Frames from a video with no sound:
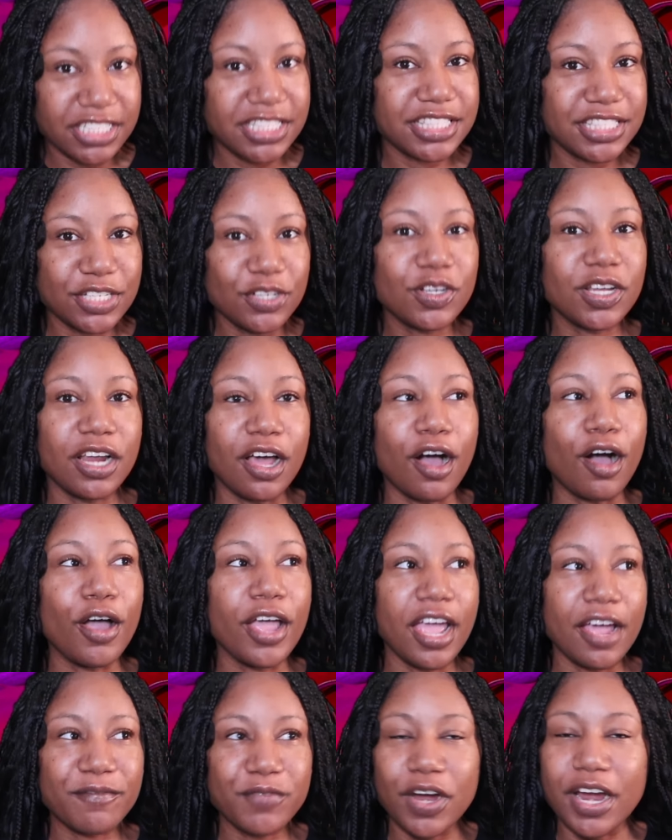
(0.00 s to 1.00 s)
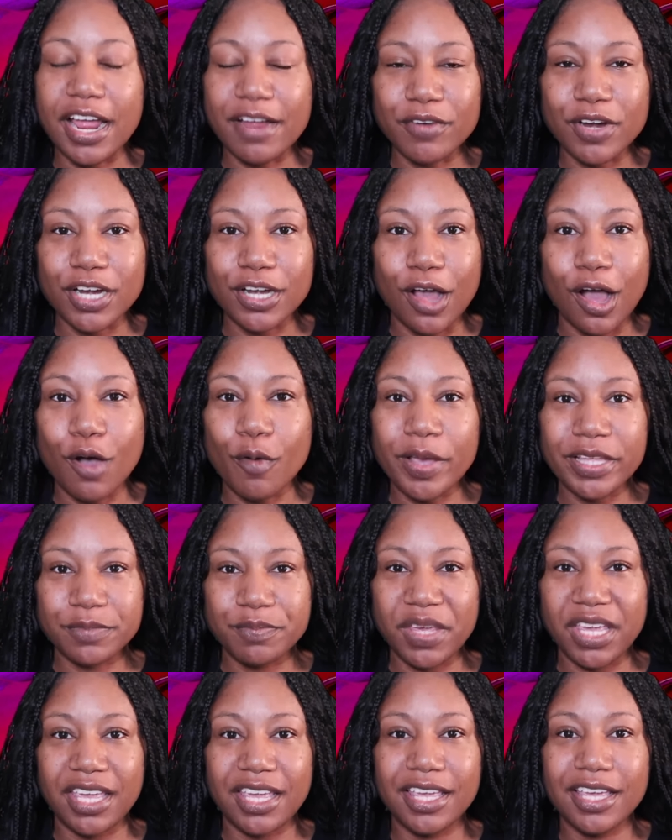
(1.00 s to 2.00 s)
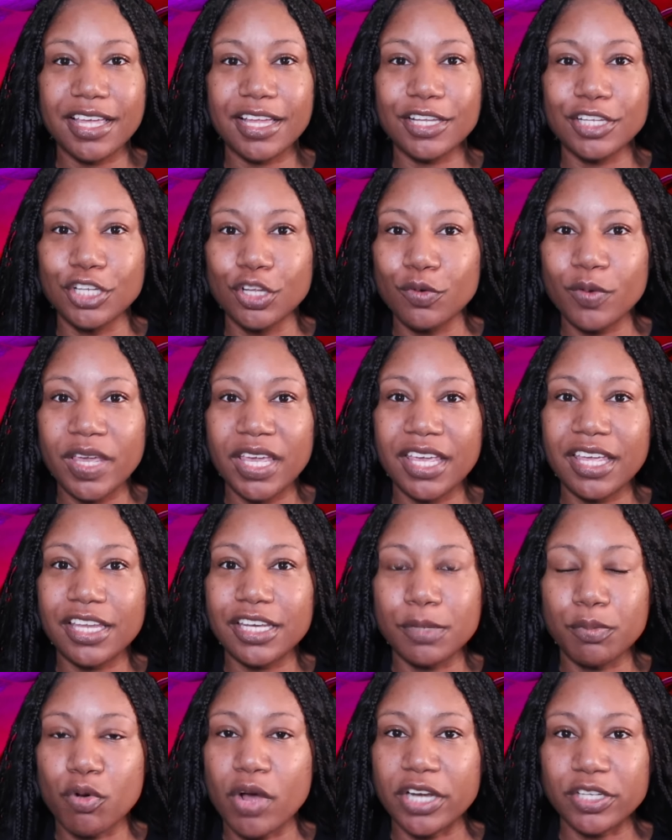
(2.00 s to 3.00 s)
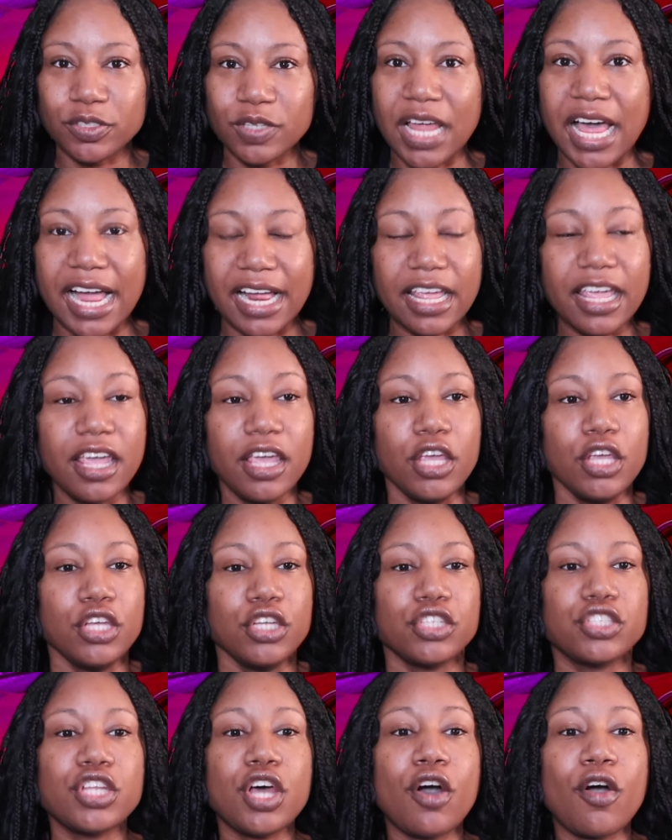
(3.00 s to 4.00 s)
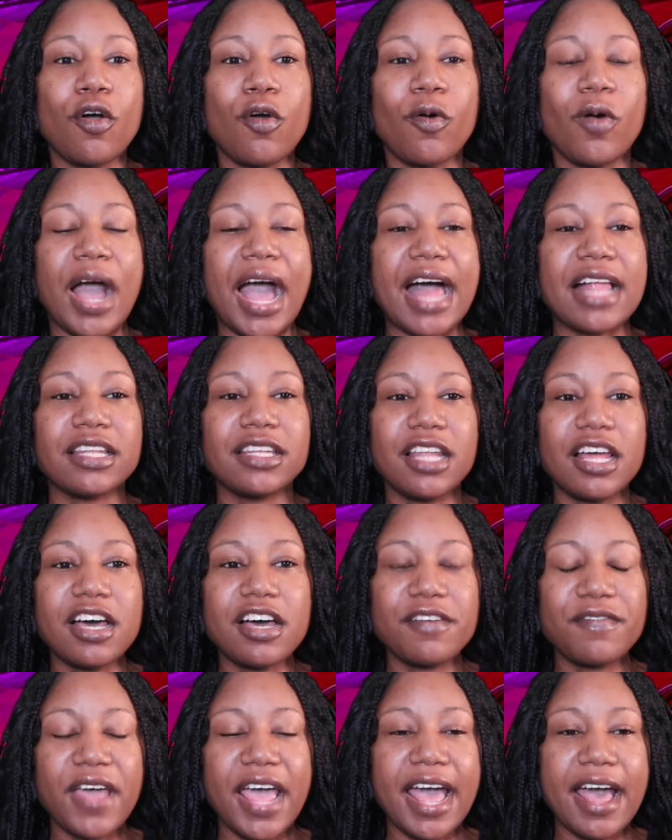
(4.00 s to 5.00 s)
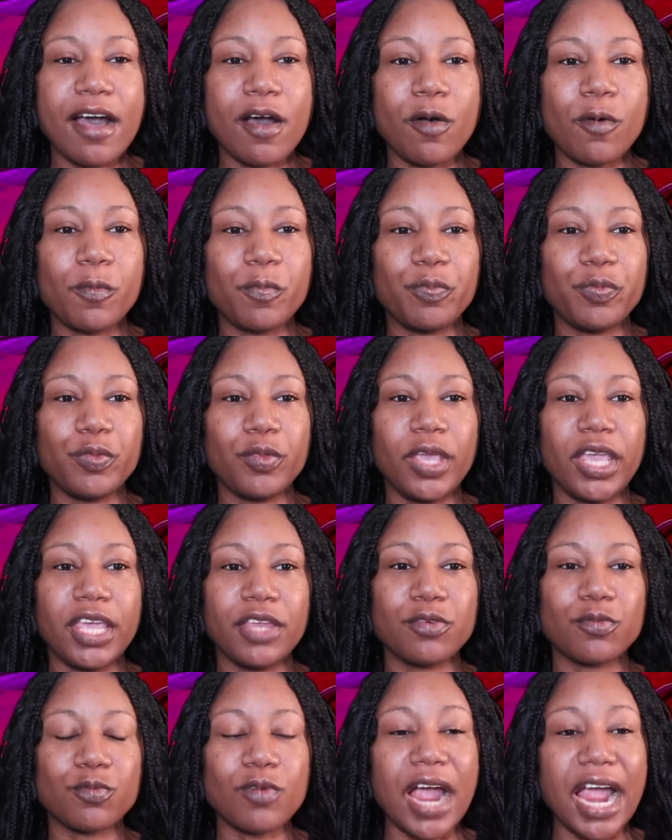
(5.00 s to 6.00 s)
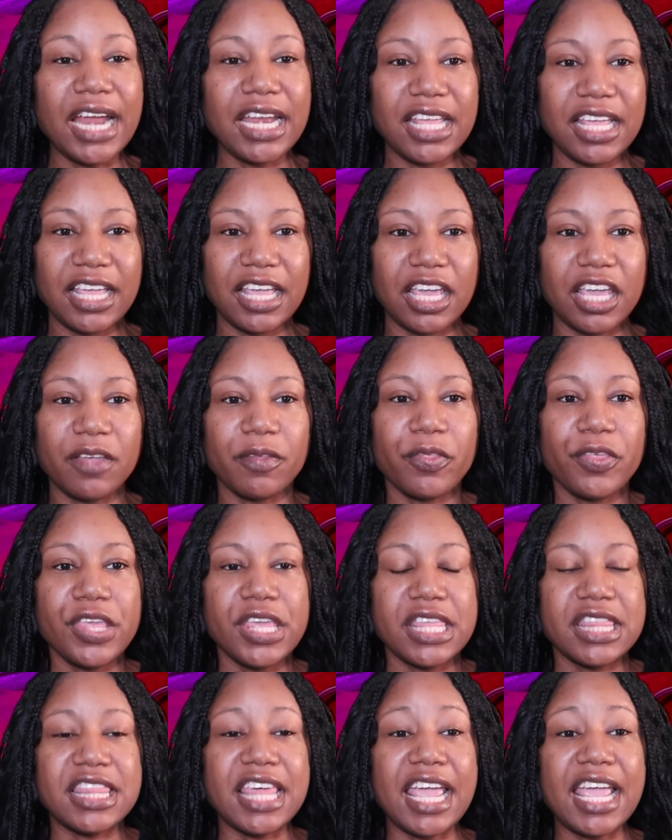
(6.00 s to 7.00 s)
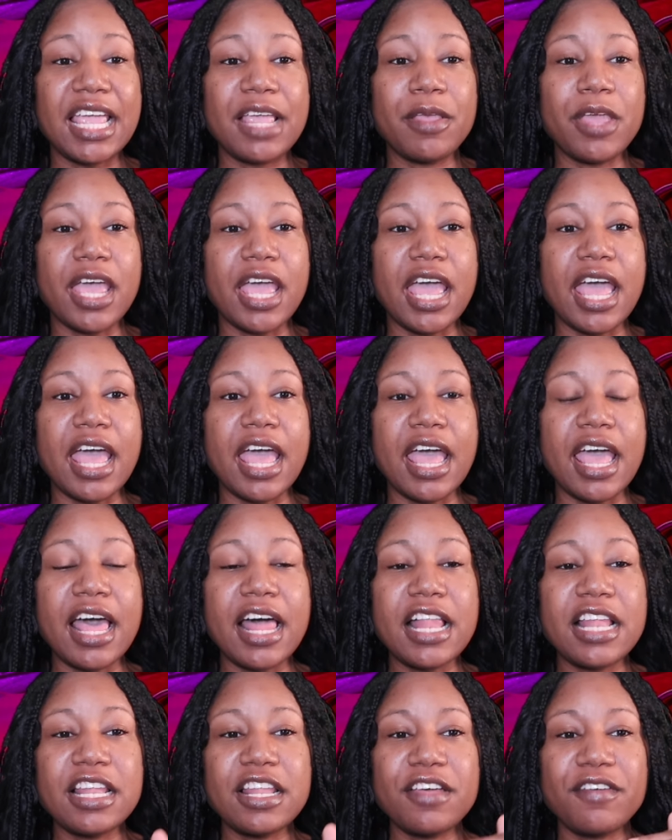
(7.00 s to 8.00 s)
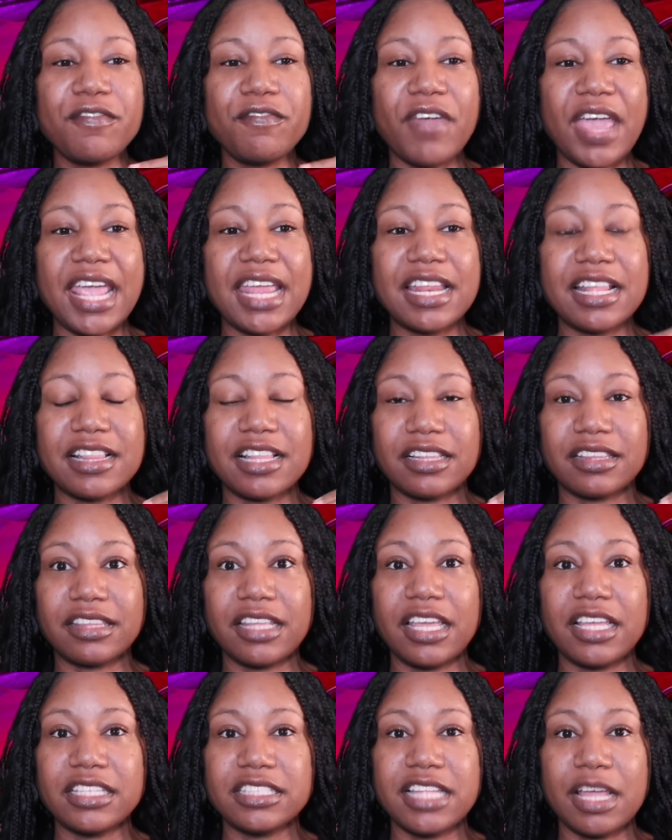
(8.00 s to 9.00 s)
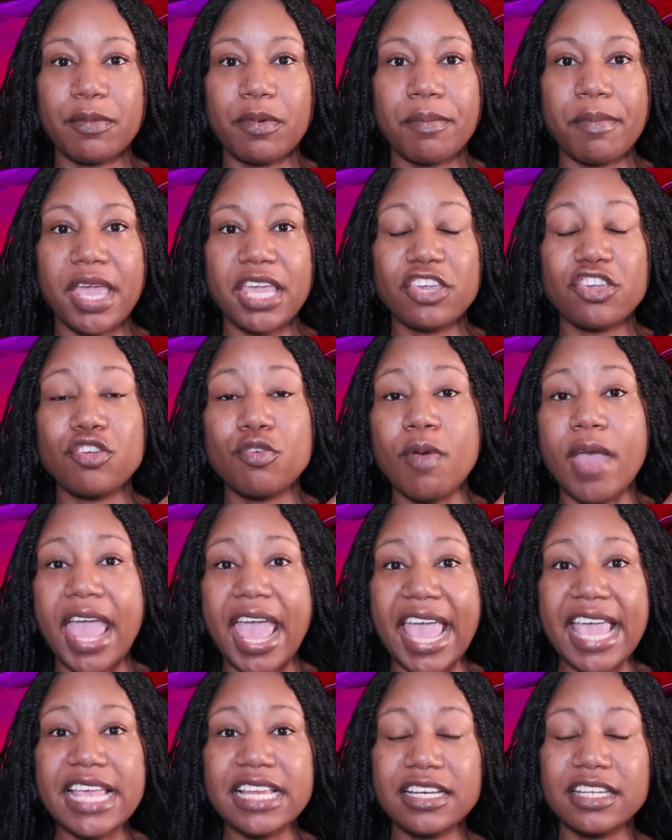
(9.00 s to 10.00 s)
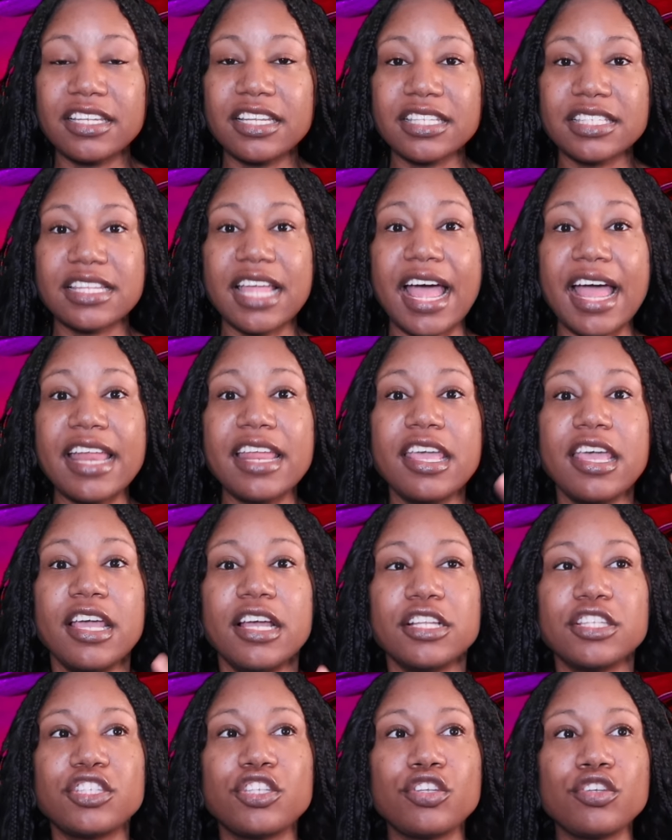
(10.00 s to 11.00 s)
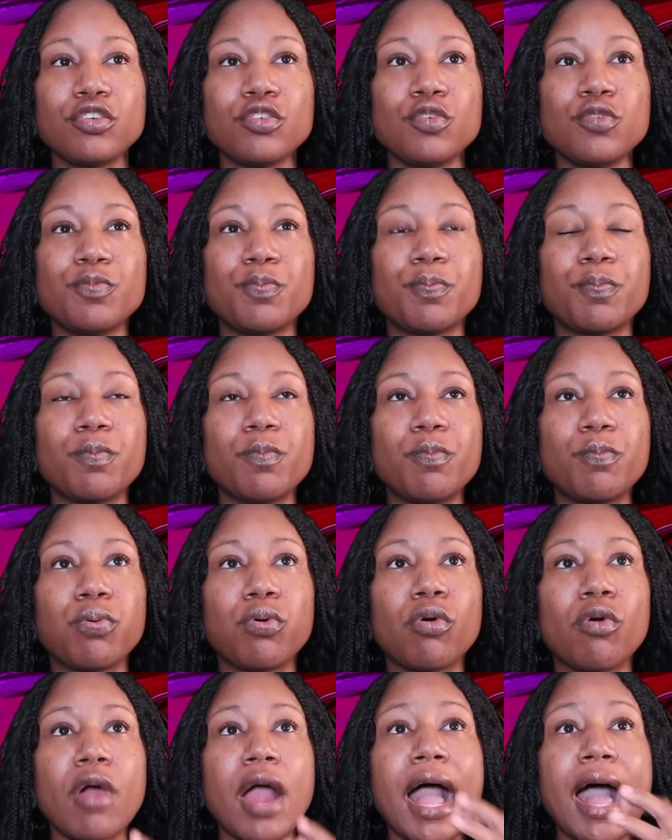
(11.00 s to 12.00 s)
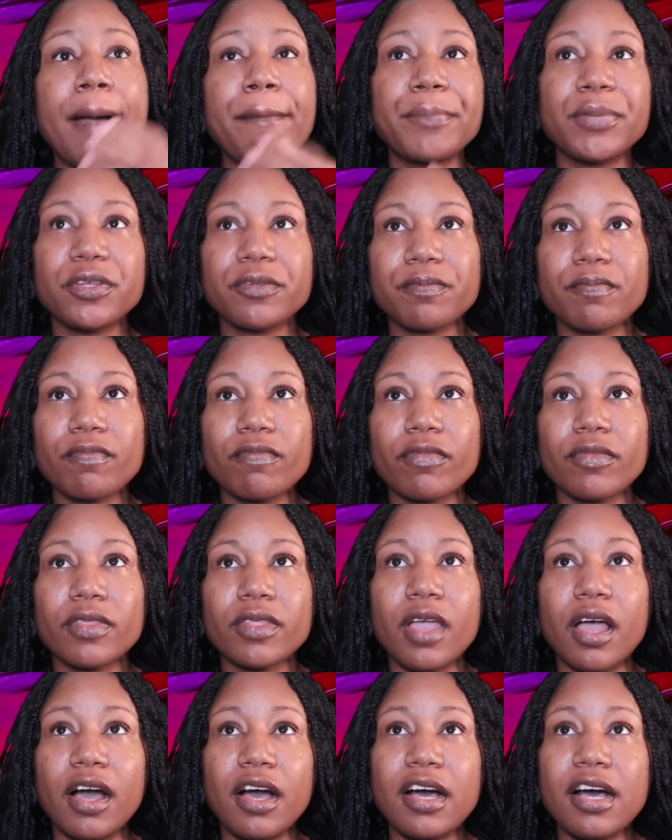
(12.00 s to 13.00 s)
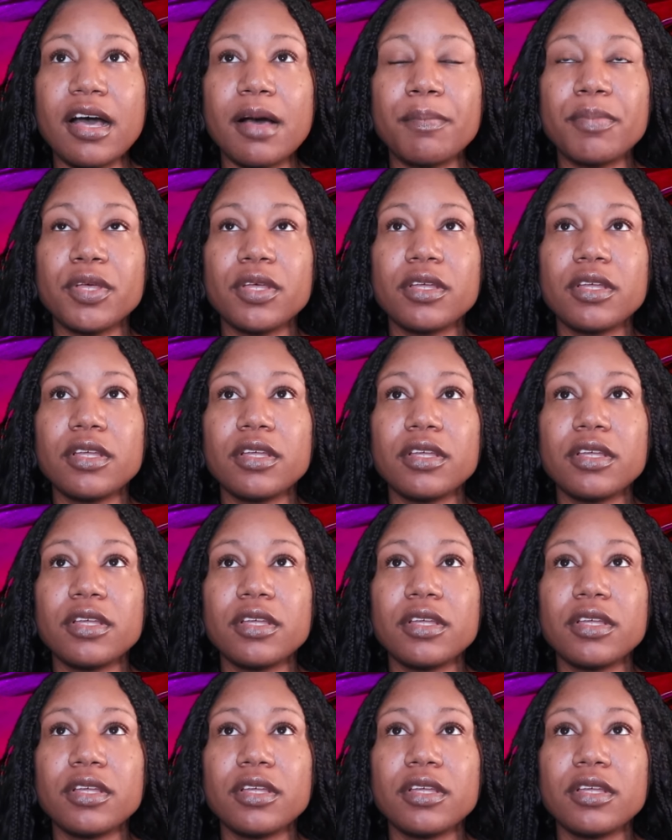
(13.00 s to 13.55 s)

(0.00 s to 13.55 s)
It's still gonna forever and always be Louis de Pointe-du-Lac. So I love how in writing it, they elevated the things that would make you hate Lestat to prop up